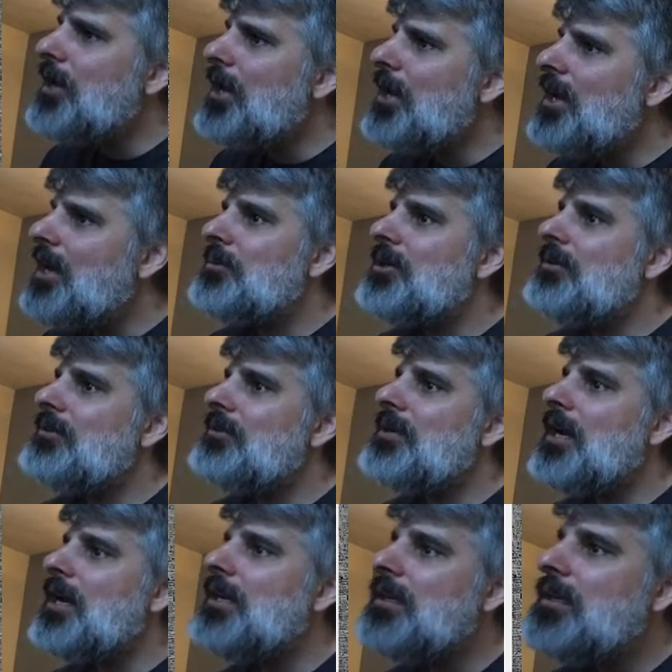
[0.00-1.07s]
pass,
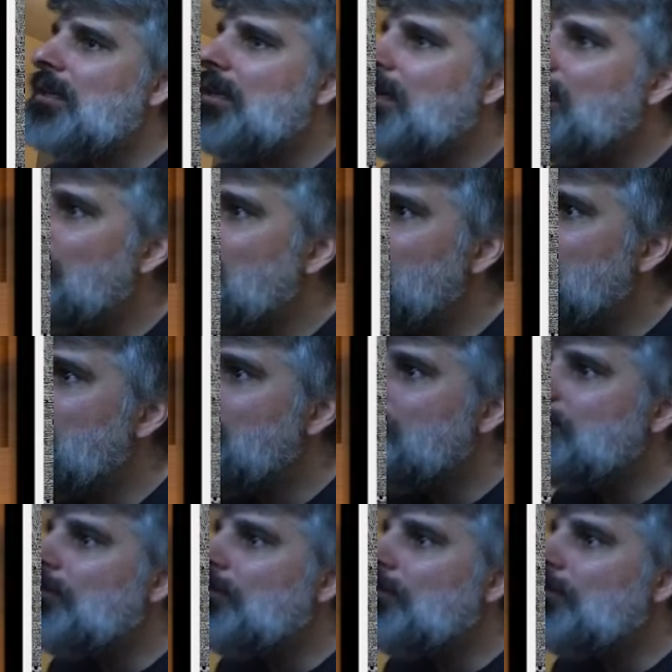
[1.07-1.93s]
0.09.